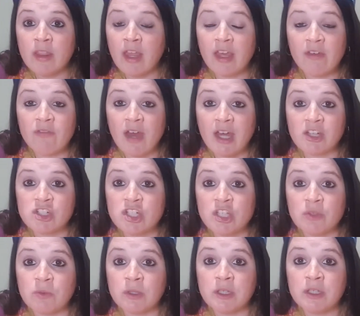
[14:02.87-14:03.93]
like Vashti
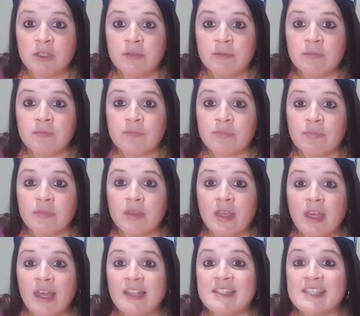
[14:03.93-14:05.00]
would.
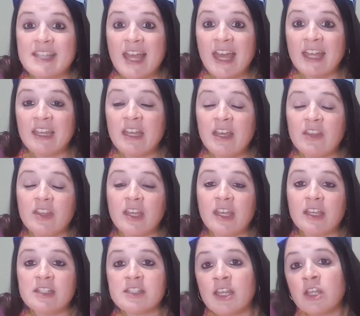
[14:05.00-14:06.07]
Instead, the
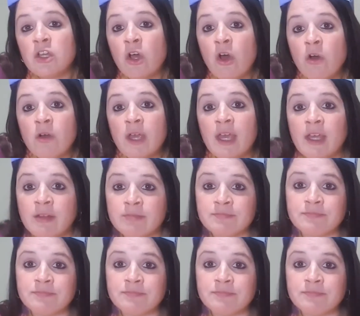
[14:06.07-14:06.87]
king said, okay.